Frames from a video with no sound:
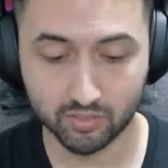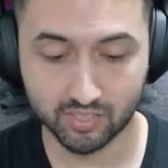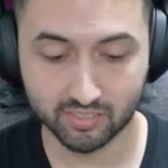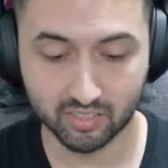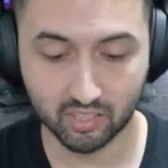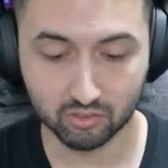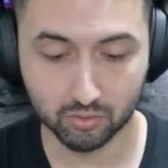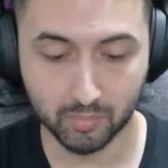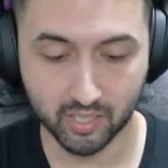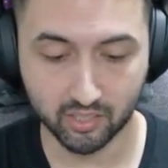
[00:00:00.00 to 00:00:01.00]
1600
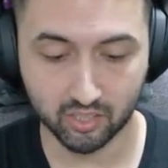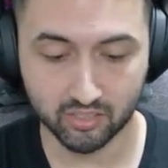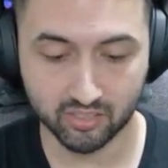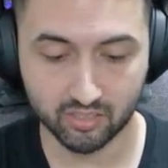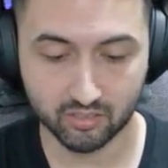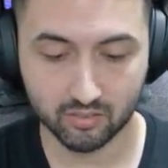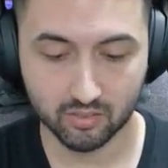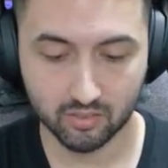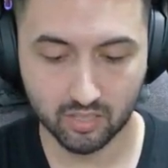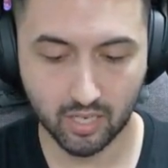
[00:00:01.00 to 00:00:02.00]
MHz,
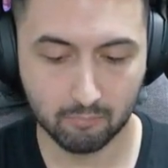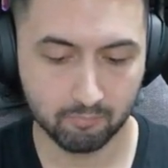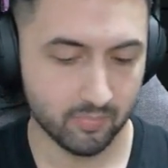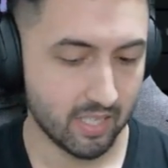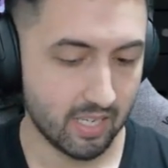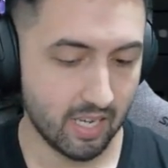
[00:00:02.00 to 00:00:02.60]
yeah, I